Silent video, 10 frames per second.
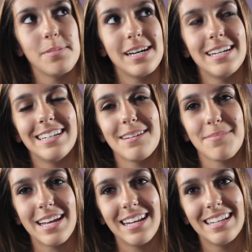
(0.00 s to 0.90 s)
but I
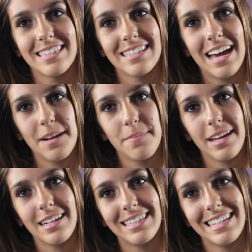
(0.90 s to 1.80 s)
mean, it's not a
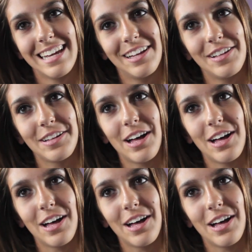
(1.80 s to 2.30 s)
big deal